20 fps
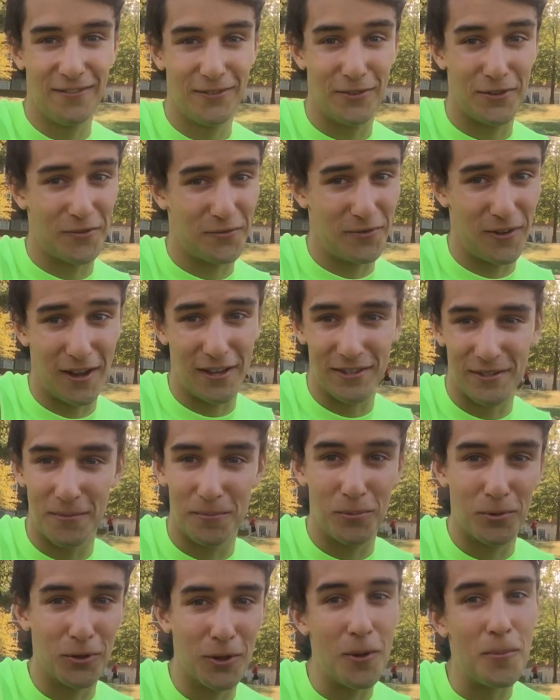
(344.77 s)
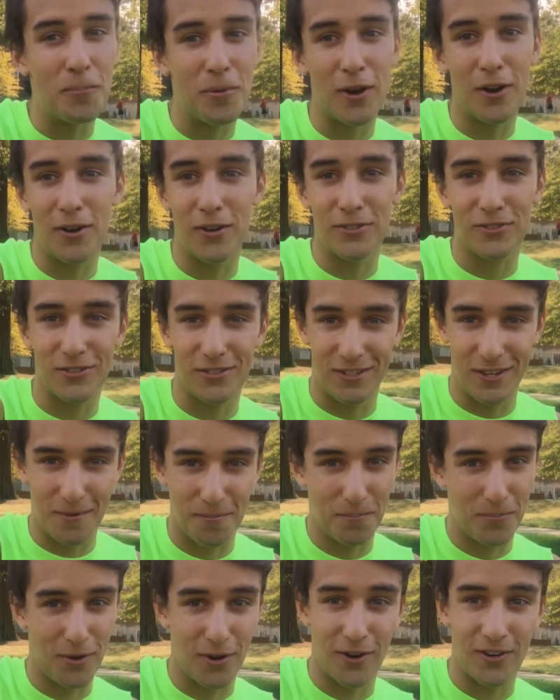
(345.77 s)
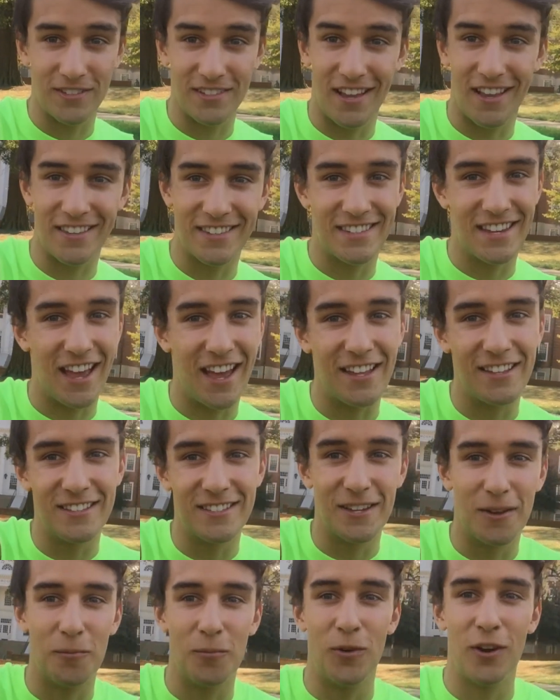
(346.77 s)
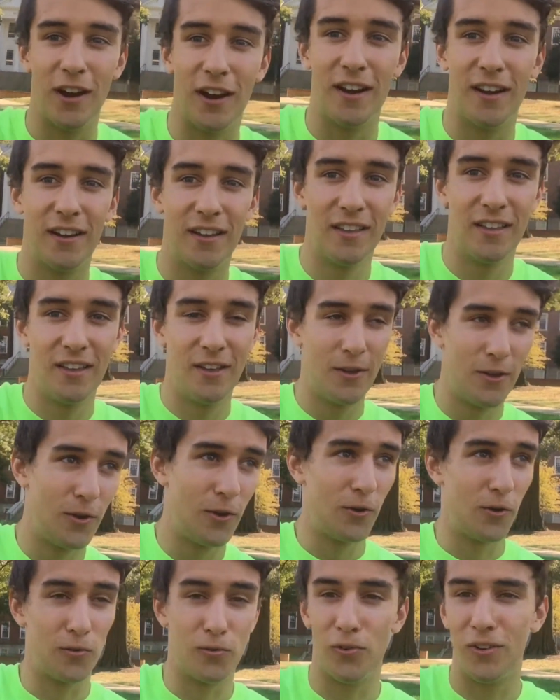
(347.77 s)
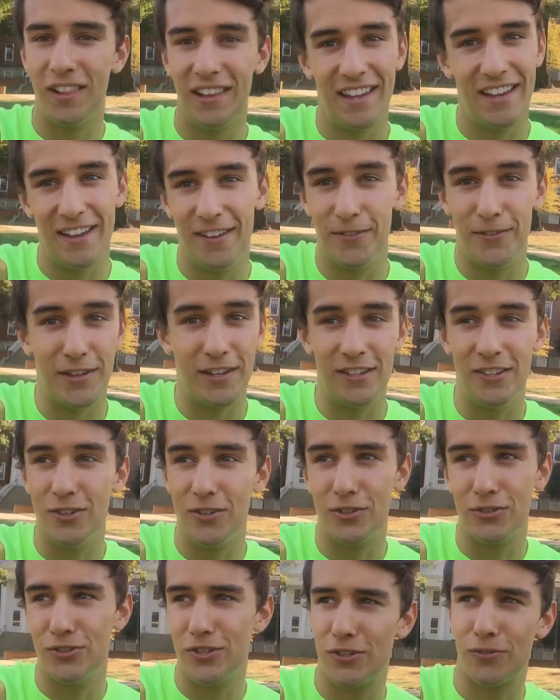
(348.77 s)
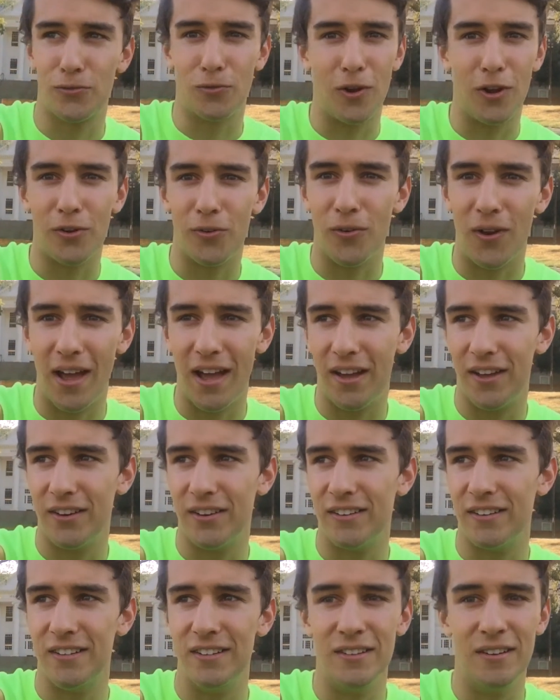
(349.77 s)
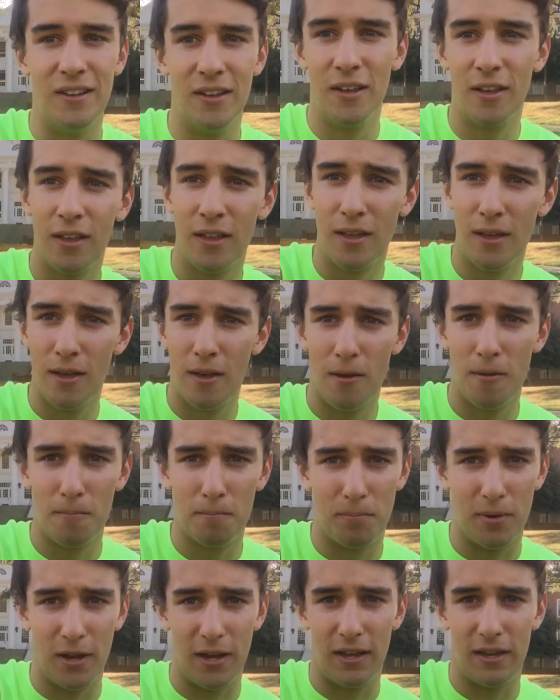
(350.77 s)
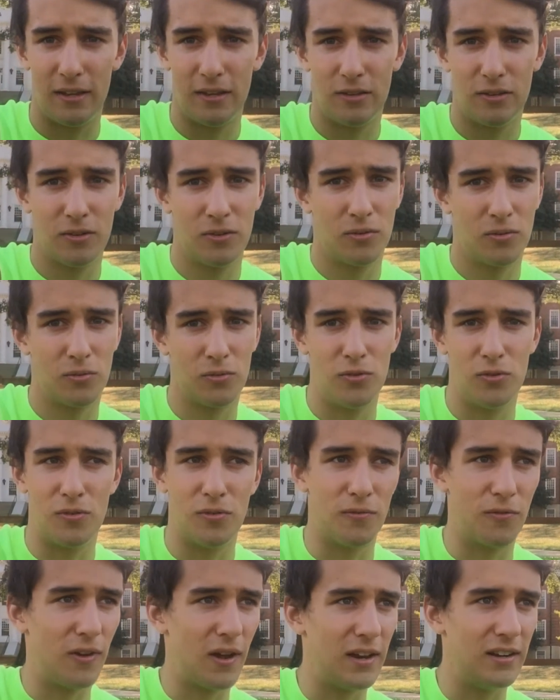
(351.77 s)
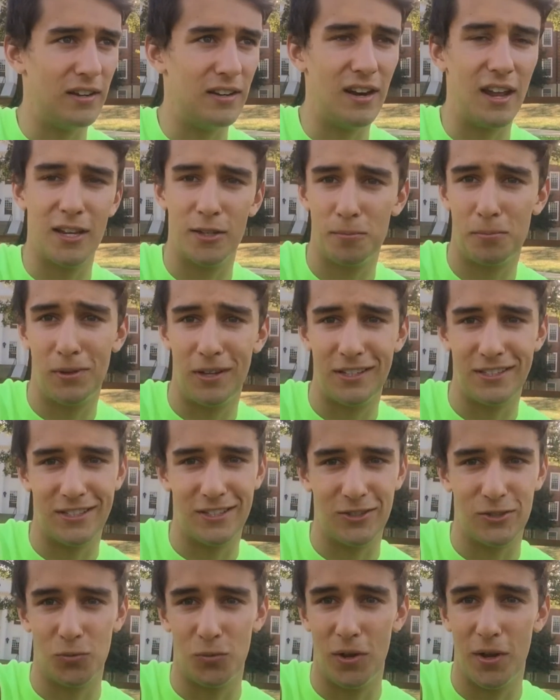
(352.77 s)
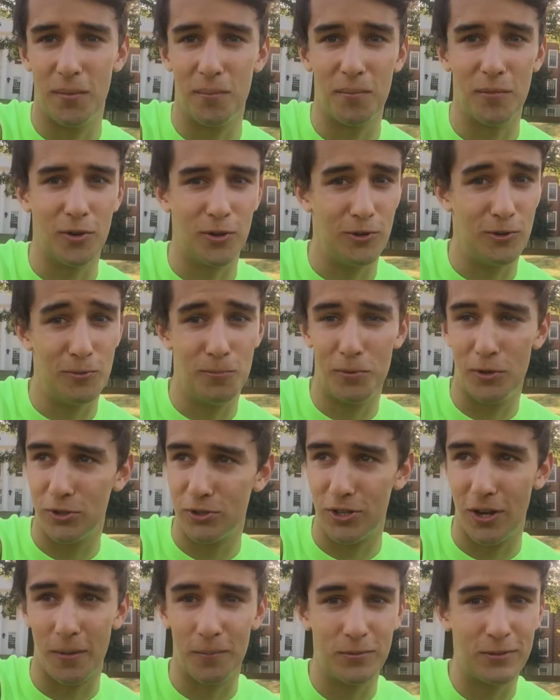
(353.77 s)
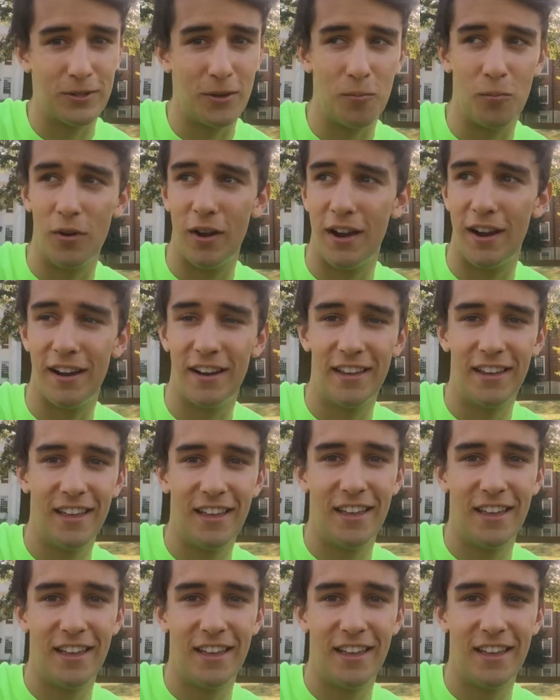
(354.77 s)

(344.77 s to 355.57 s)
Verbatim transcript: You can find some pull-up bars or dip bars outside somewhere, or really even you could just run around and bike. You can find a nice place to swim or do push-ups somewhere.